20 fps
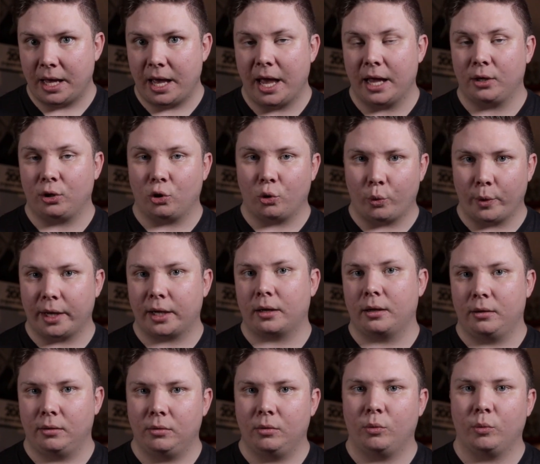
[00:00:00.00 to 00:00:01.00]
and quick
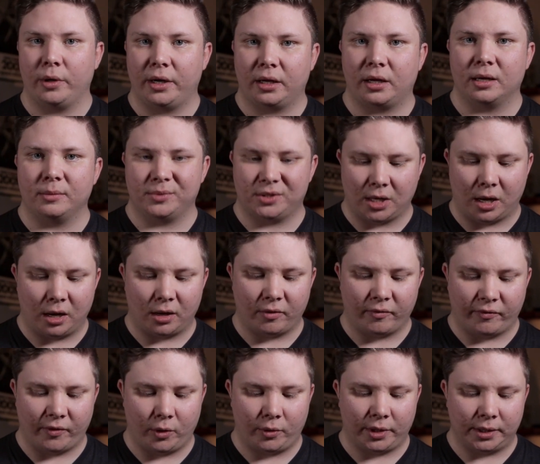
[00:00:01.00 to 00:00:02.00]
when it comes to
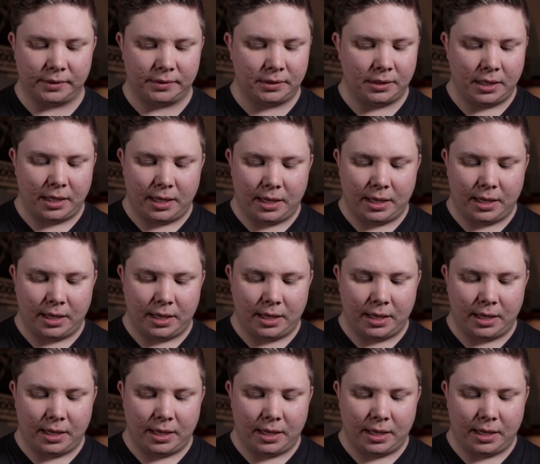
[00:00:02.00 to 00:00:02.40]
autofocus.